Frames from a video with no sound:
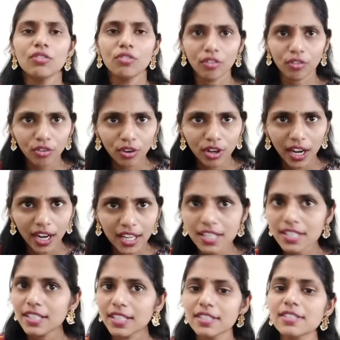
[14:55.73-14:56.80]
for
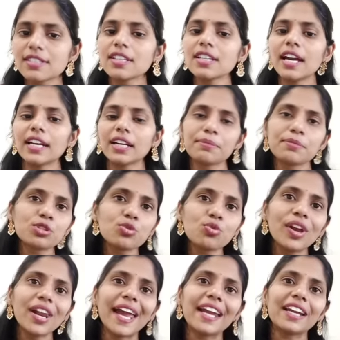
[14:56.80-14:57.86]
460 items,
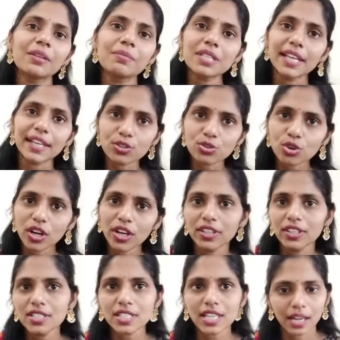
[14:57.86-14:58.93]
12 items extra
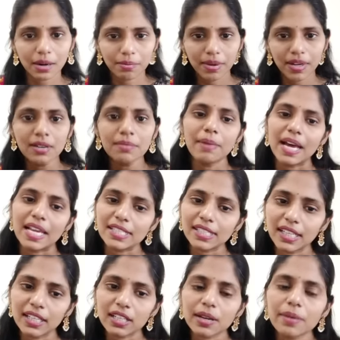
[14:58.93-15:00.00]
in this urban
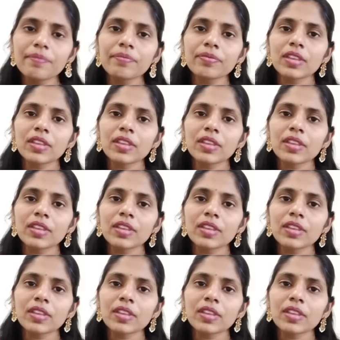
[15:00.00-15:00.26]
basket.